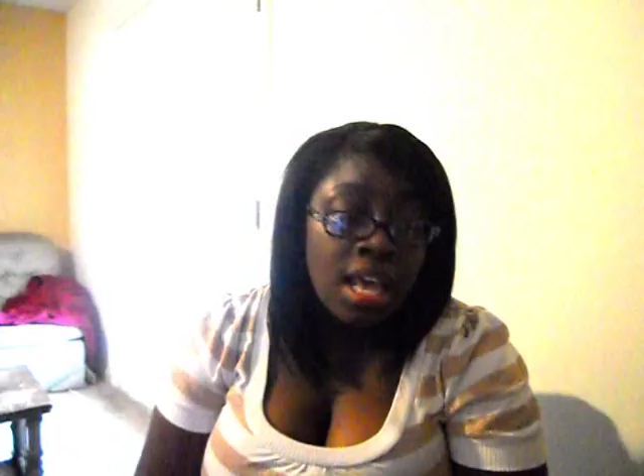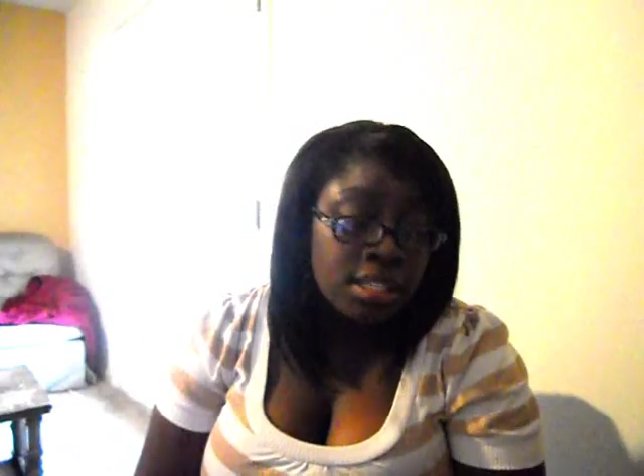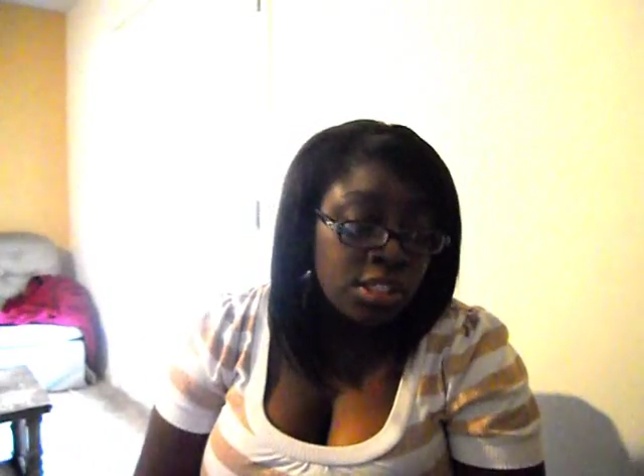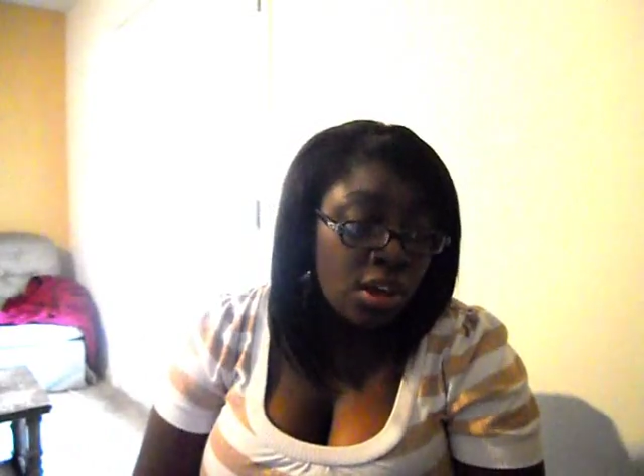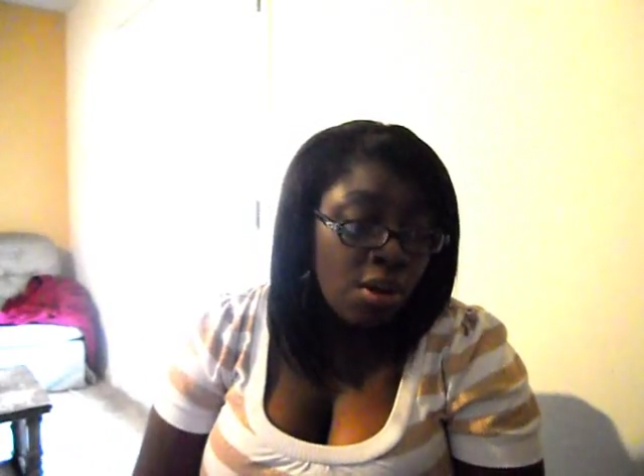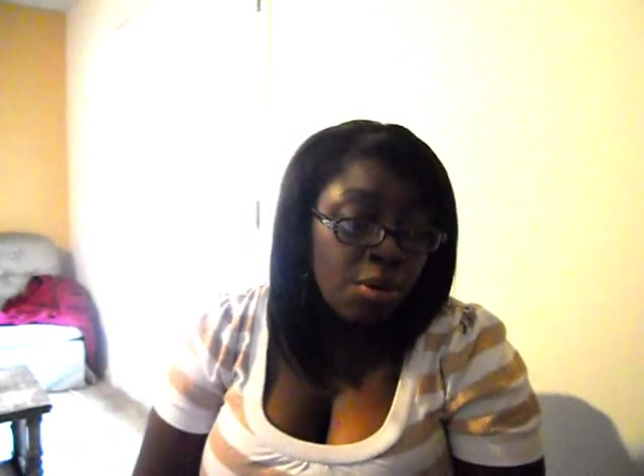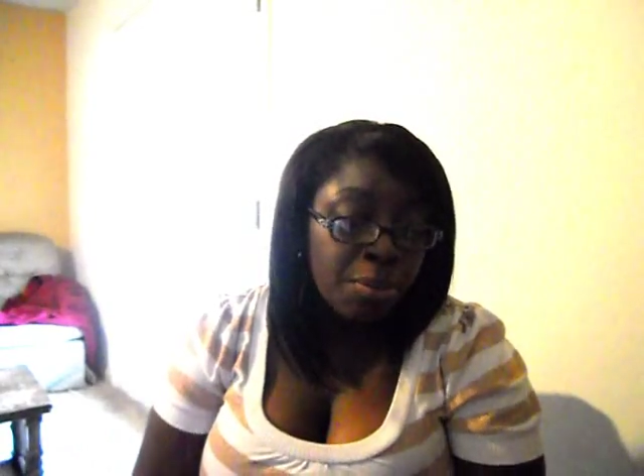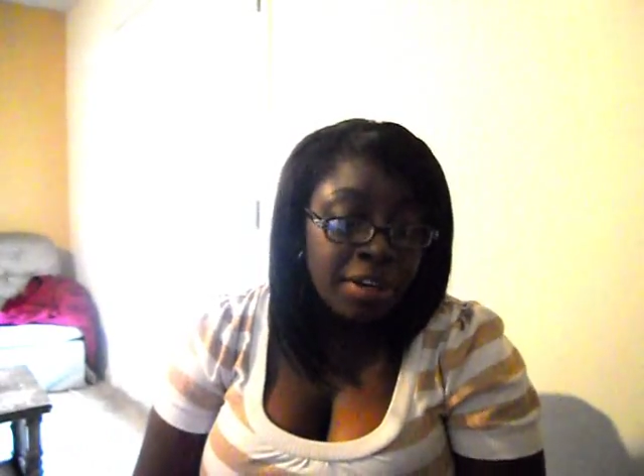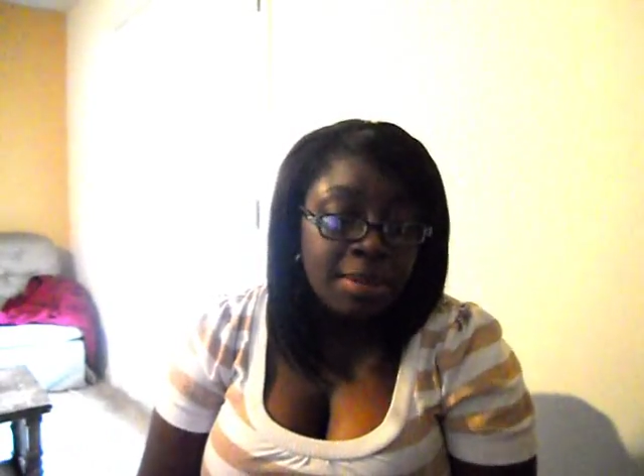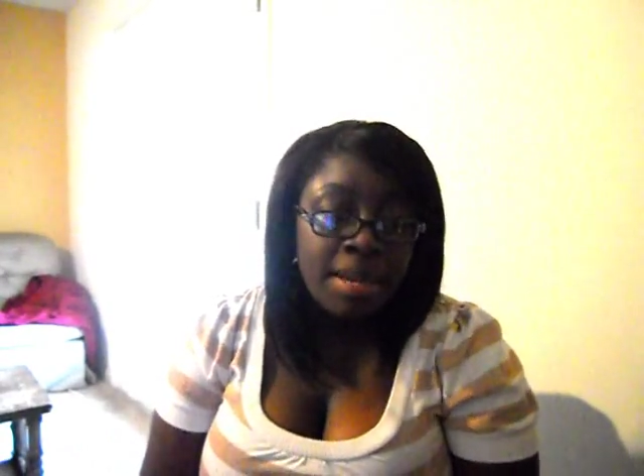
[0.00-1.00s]
So
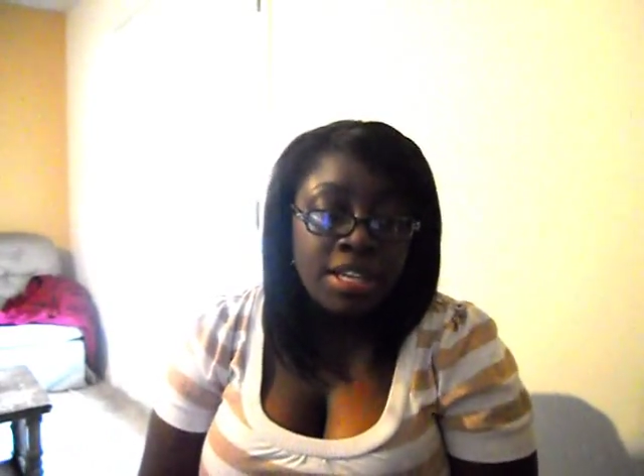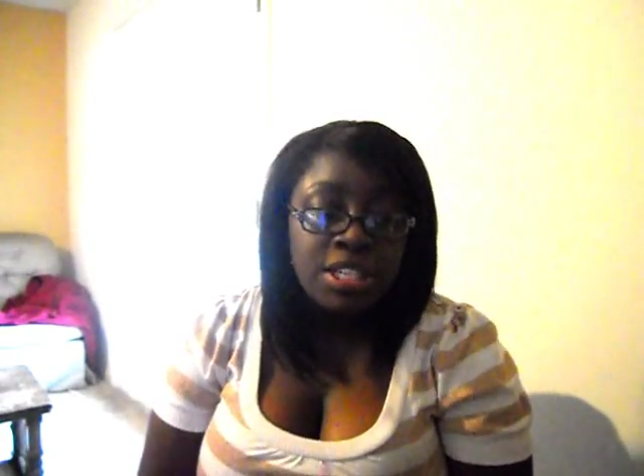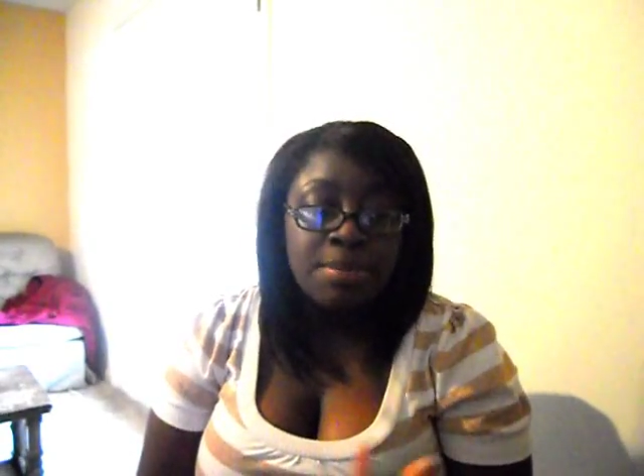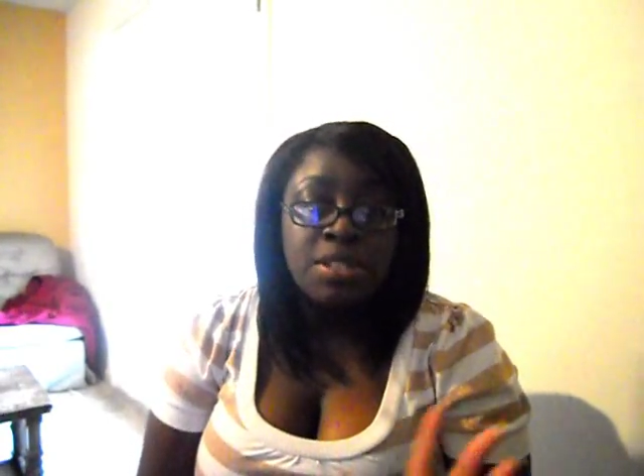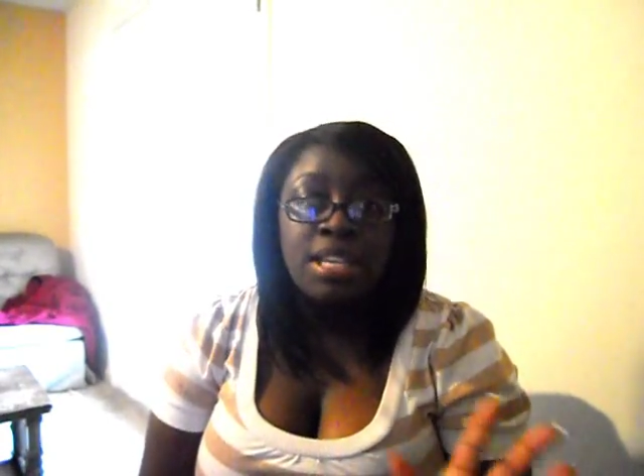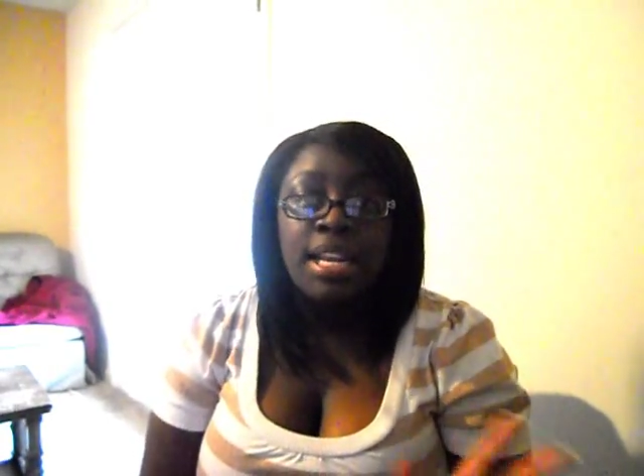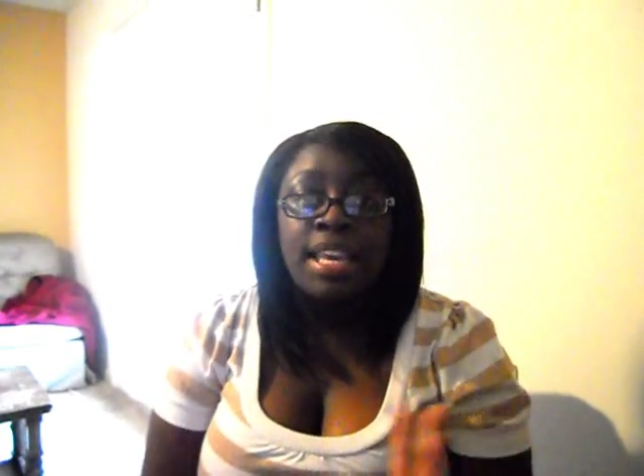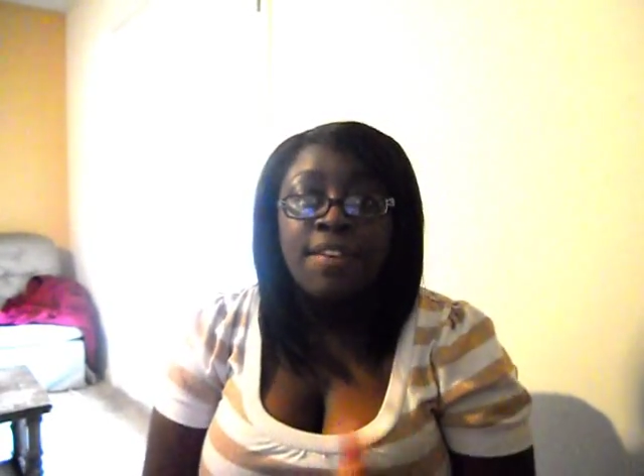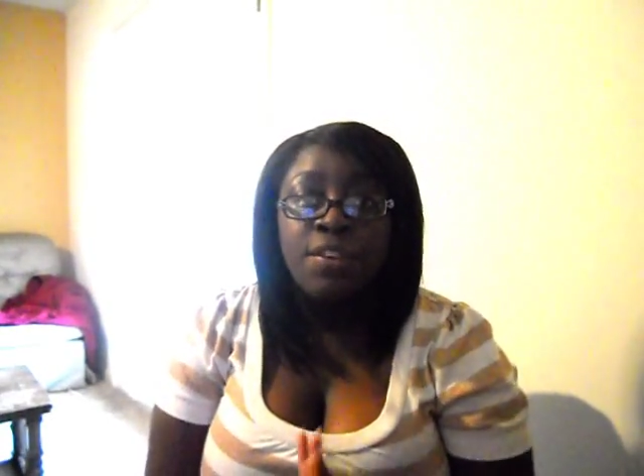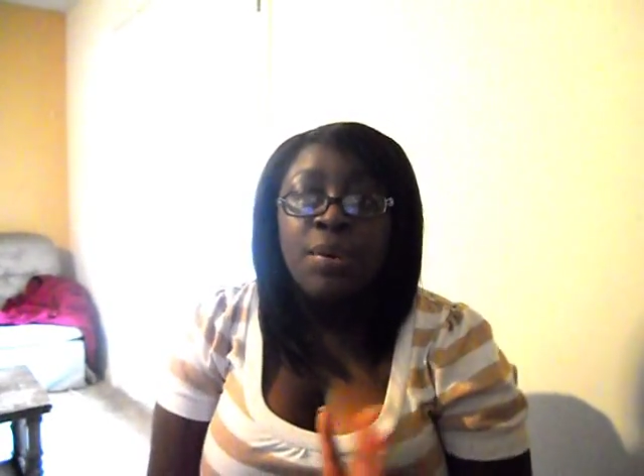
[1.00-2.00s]
pretty much I'm just going to
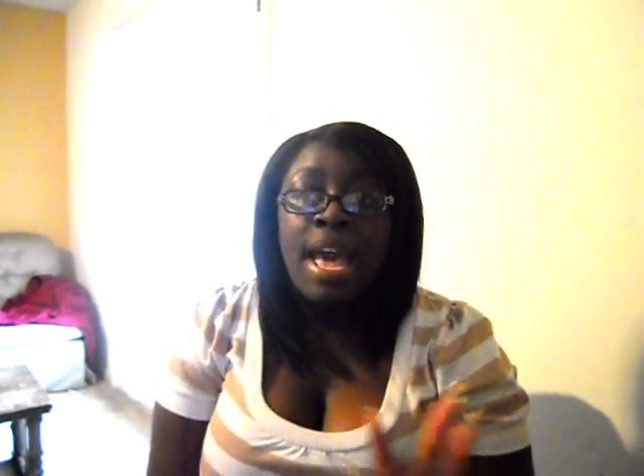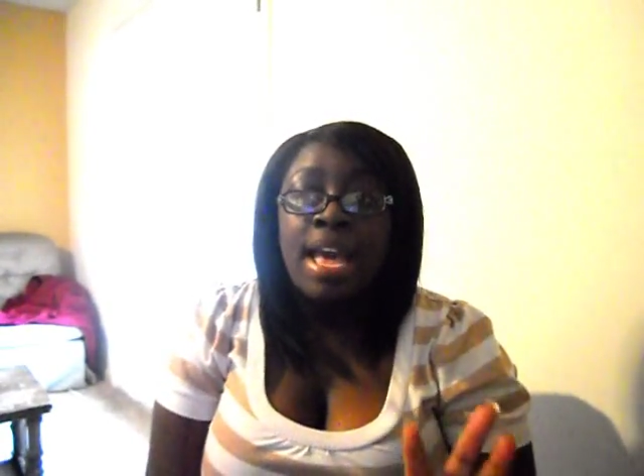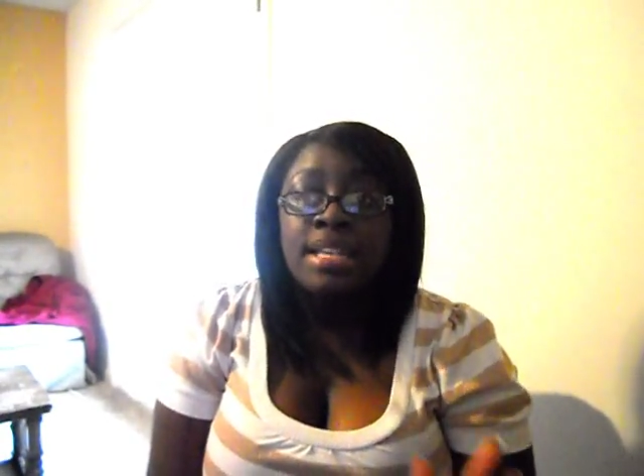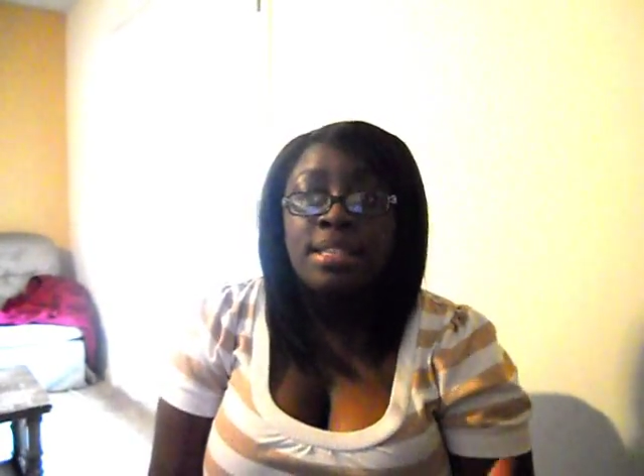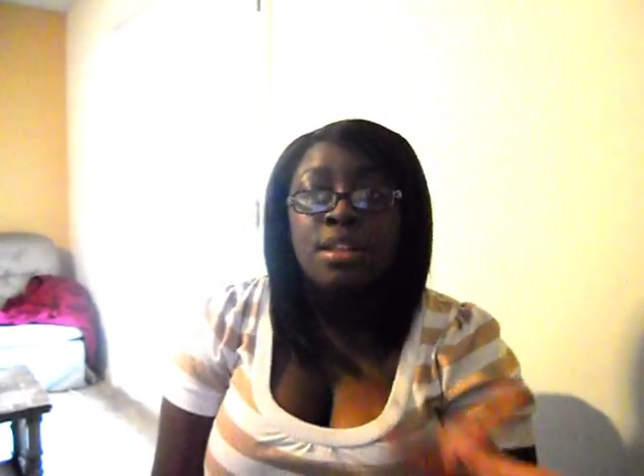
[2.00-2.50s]
give you guys a